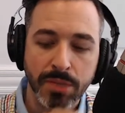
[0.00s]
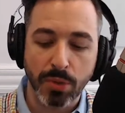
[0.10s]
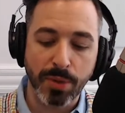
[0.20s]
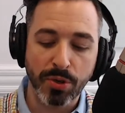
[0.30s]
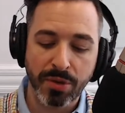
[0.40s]

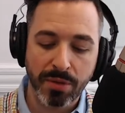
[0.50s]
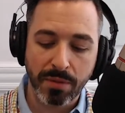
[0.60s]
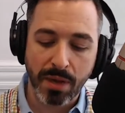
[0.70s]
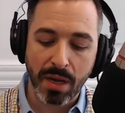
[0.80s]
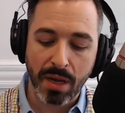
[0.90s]
so both
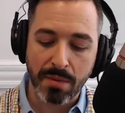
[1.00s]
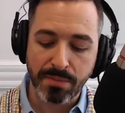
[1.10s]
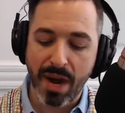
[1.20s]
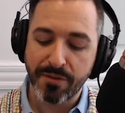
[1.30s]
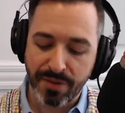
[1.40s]

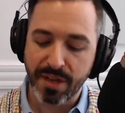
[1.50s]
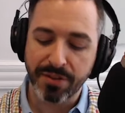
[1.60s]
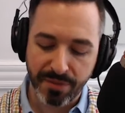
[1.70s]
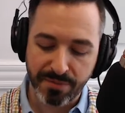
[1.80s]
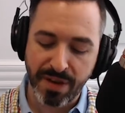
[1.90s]
Brad
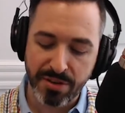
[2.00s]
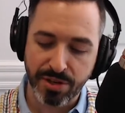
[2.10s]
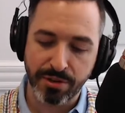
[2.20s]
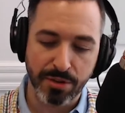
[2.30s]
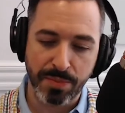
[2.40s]
Feld from
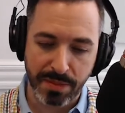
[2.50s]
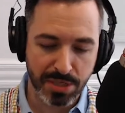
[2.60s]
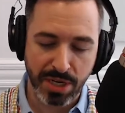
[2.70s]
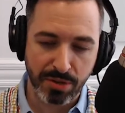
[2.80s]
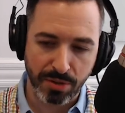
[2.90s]
Foundry Group and
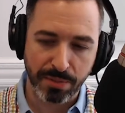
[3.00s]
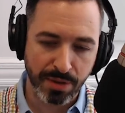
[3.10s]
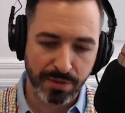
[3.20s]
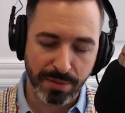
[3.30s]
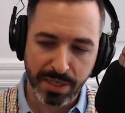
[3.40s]
Michelle
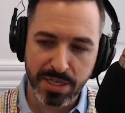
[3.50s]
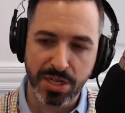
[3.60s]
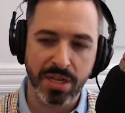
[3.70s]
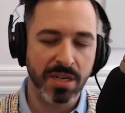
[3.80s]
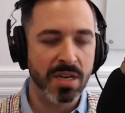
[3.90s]
Goldberg from
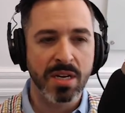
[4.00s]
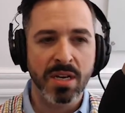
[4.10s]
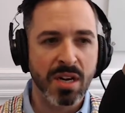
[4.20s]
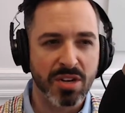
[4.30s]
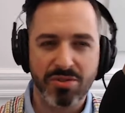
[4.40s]
Ignition
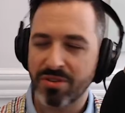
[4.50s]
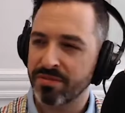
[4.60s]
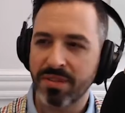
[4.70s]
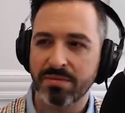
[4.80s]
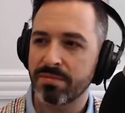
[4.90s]
are sort
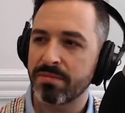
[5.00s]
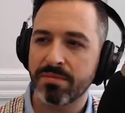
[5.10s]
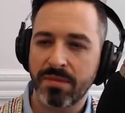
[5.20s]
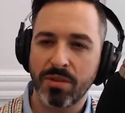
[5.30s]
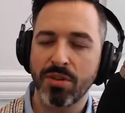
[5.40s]
of,
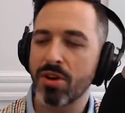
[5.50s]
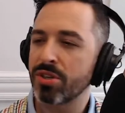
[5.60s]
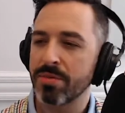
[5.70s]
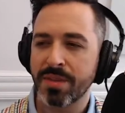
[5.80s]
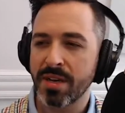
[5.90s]
they're
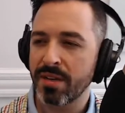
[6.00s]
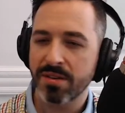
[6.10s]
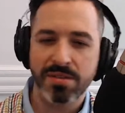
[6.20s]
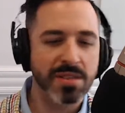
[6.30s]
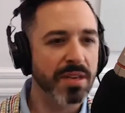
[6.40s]
long-term
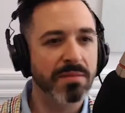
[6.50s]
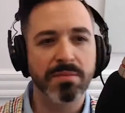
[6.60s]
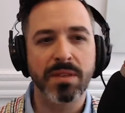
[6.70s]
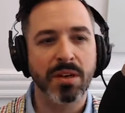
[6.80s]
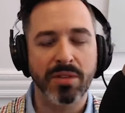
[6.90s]
thinkers. They
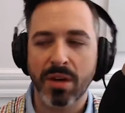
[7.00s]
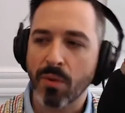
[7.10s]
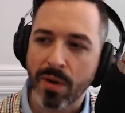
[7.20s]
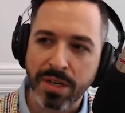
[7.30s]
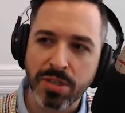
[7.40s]

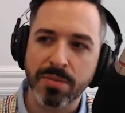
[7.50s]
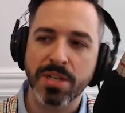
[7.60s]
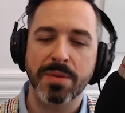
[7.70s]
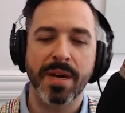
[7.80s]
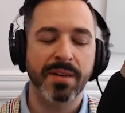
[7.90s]
don't worry too
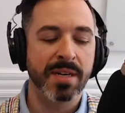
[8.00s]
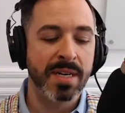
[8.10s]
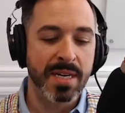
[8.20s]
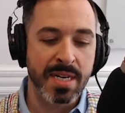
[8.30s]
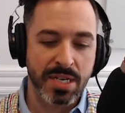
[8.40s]
much about
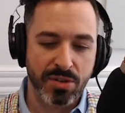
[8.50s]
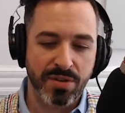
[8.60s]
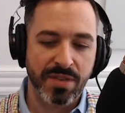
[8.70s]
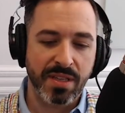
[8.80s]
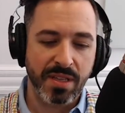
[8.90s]

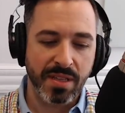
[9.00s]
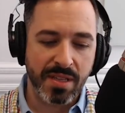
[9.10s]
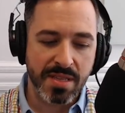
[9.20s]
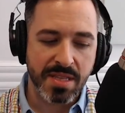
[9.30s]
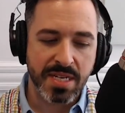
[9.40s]
sort
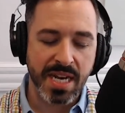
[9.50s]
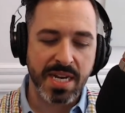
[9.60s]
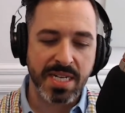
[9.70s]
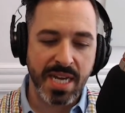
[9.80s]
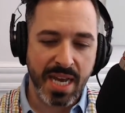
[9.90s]
of the
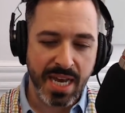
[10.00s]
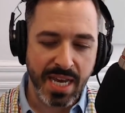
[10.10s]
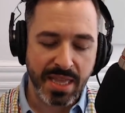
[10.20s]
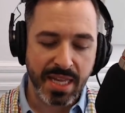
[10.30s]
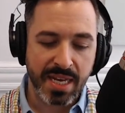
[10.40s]

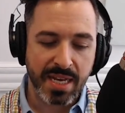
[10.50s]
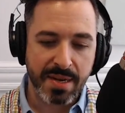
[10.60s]
day-to-day and,